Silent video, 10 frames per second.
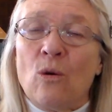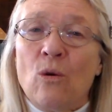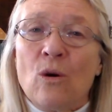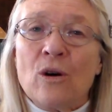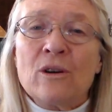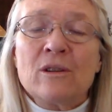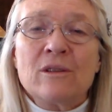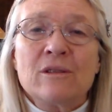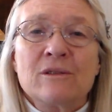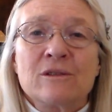or
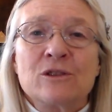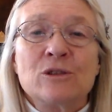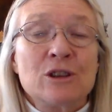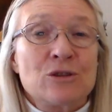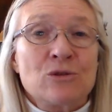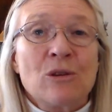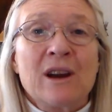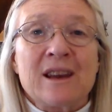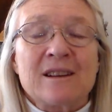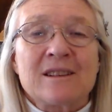to
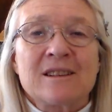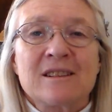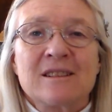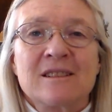destroy it.